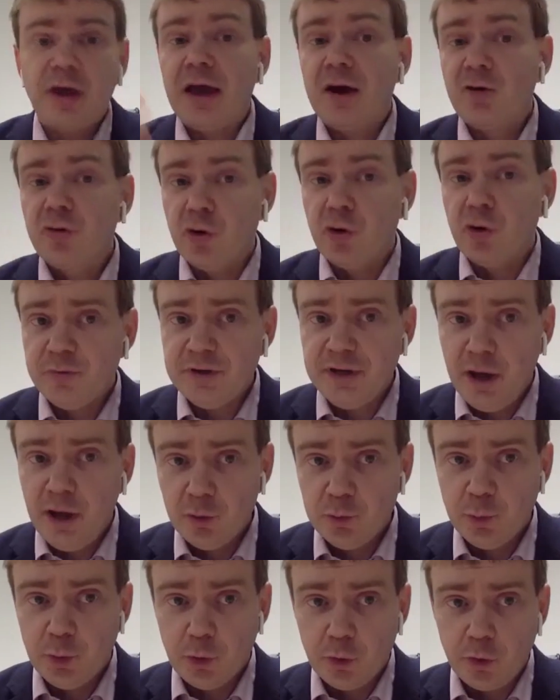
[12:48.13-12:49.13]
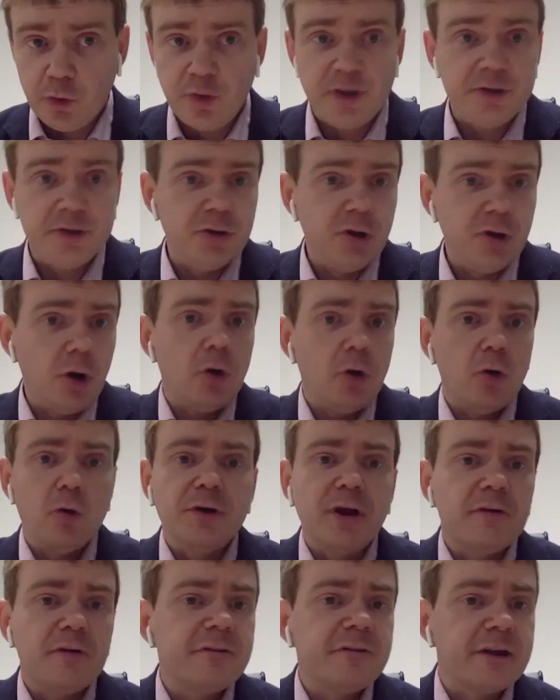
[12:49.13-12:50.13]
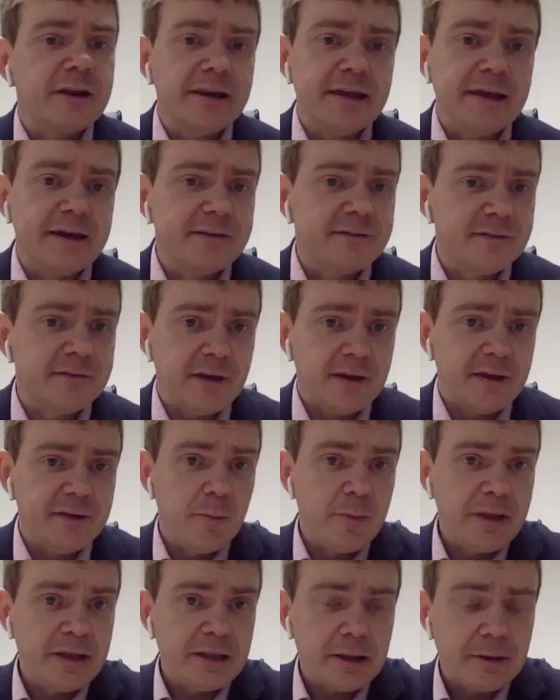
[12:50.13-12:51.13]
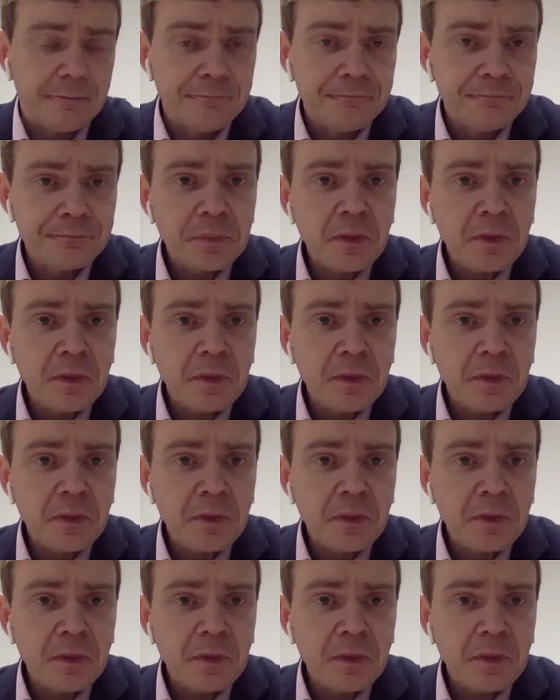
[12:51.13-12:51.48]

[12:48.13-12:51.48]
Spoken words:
encrypted outputs, and nothing leaked in the middle.